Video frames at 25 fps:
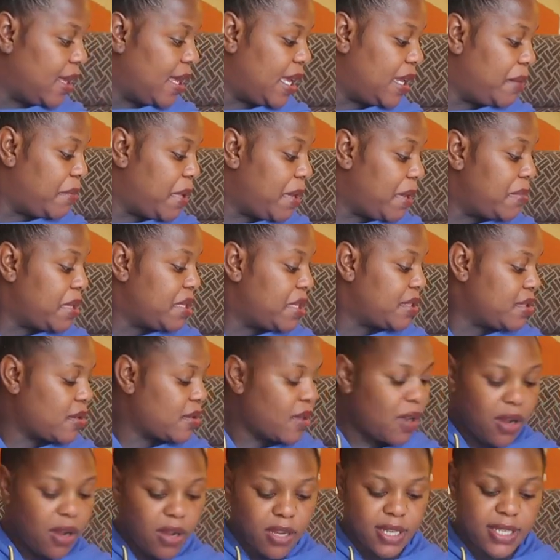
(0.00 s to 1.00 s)
and maybe
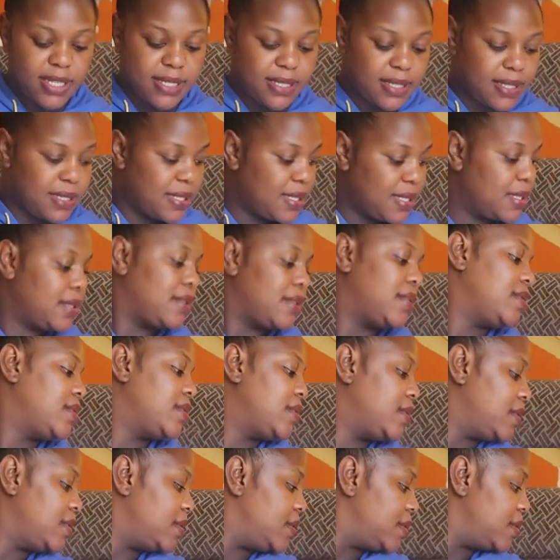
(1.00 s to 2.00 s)
socks,
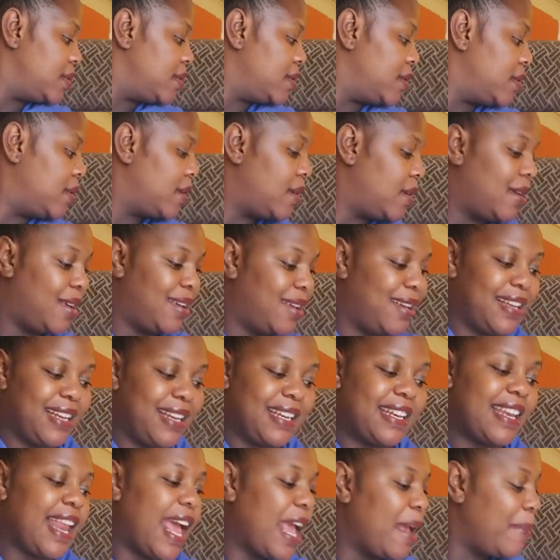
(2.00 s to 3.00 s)

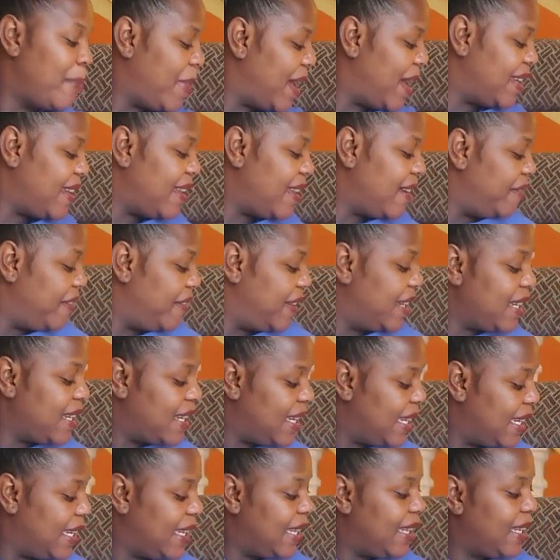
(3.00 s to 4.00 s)
diaper
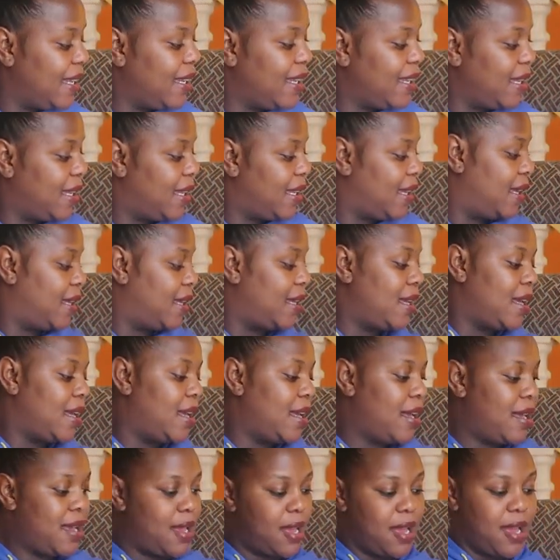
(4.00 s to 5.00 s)
definitely,
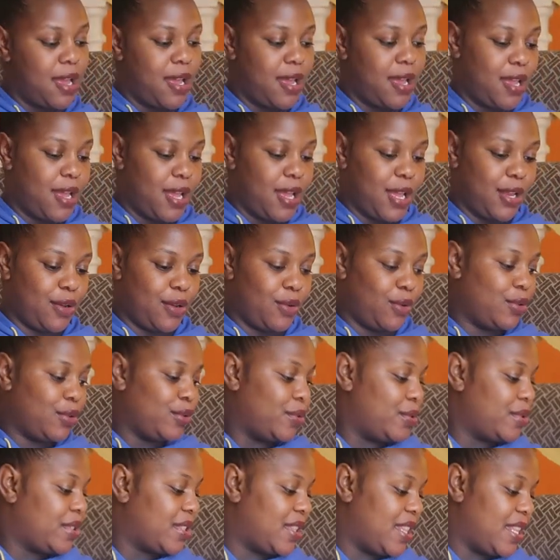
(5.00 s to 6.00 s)
and all
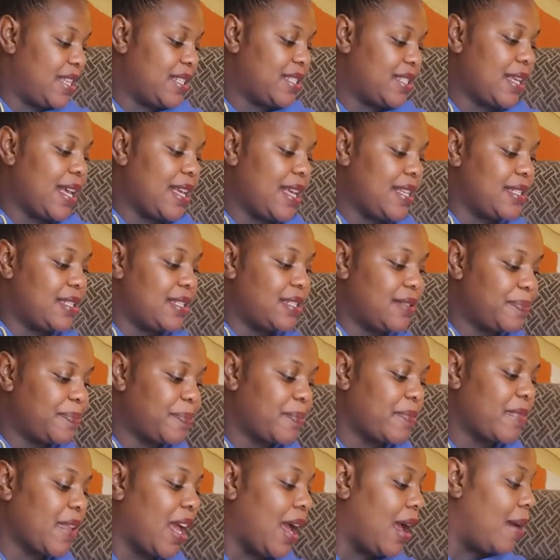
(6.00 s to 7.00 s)
those things, guys.
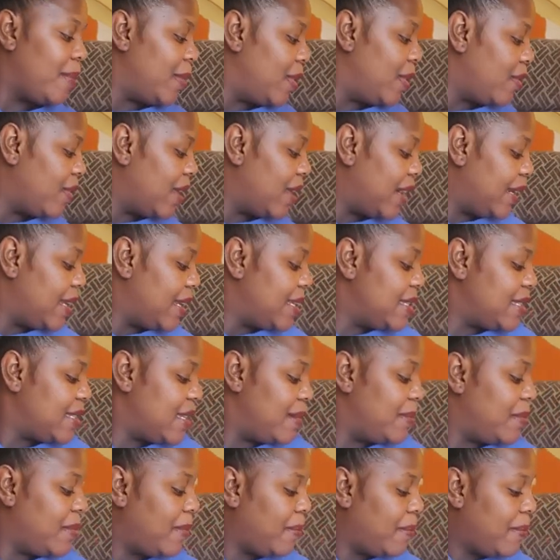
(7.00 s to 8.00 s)
I will organize
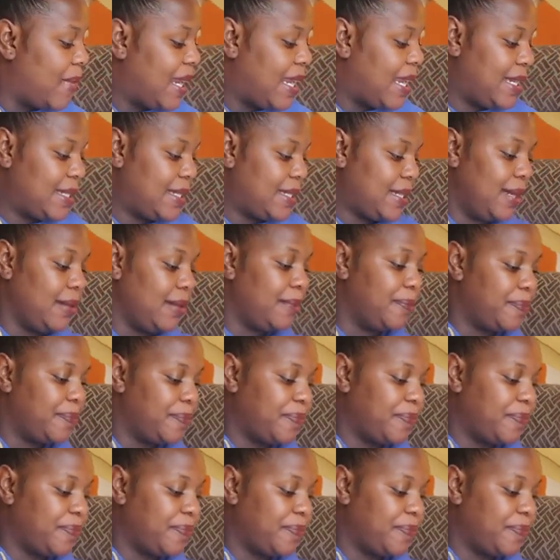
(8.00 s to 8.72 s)
them later.